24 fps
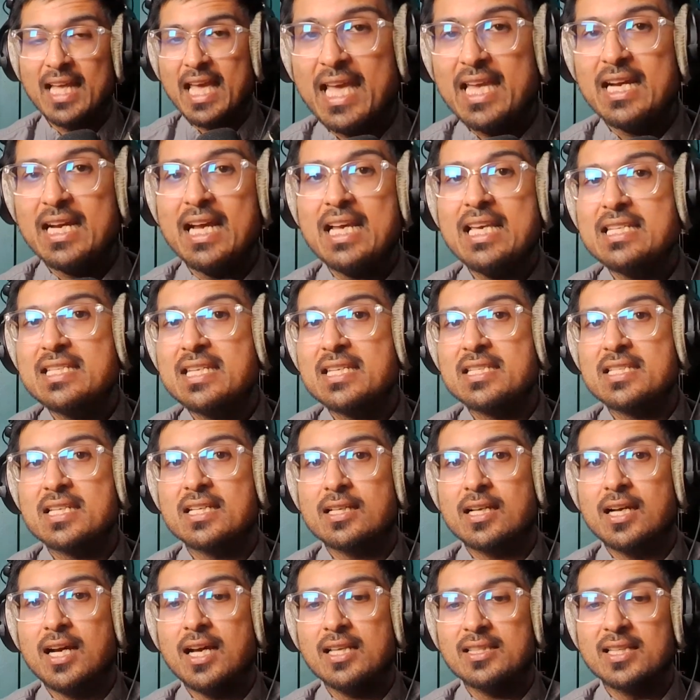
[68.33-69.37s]
AI-assisted
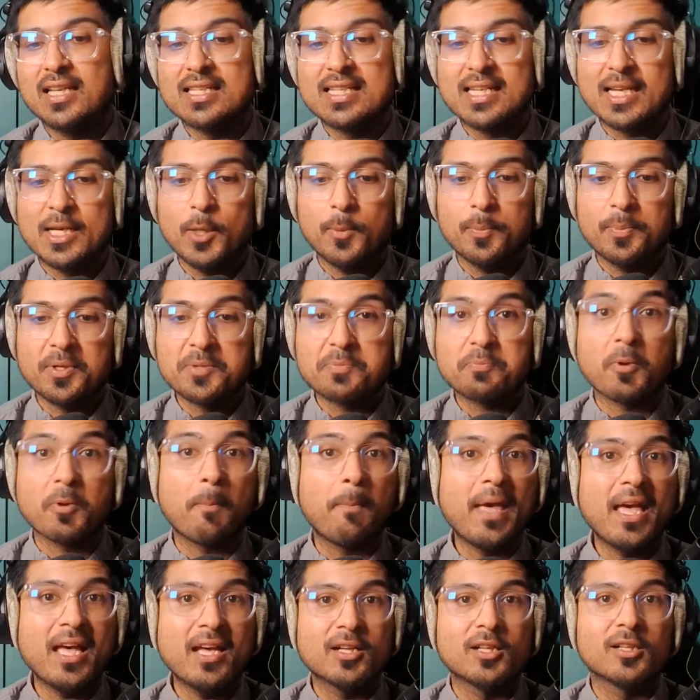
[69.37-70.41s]
content has helped us
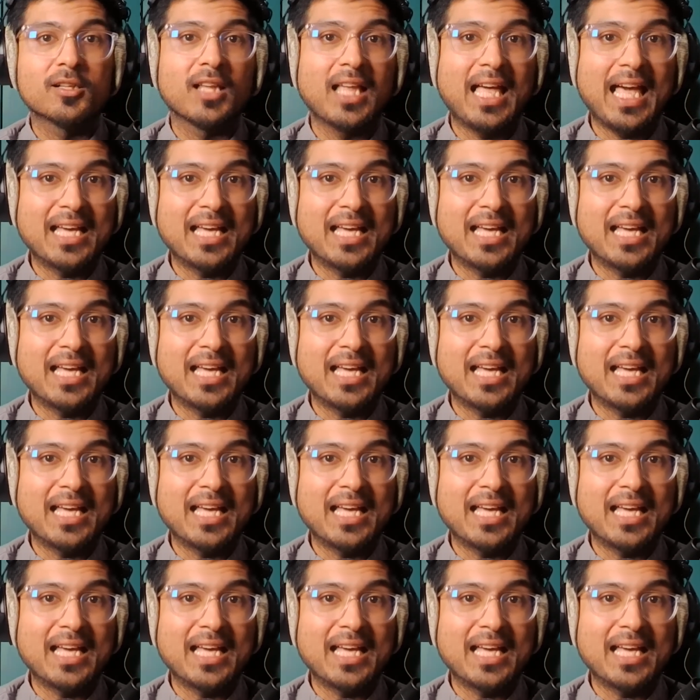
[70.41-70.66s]
propel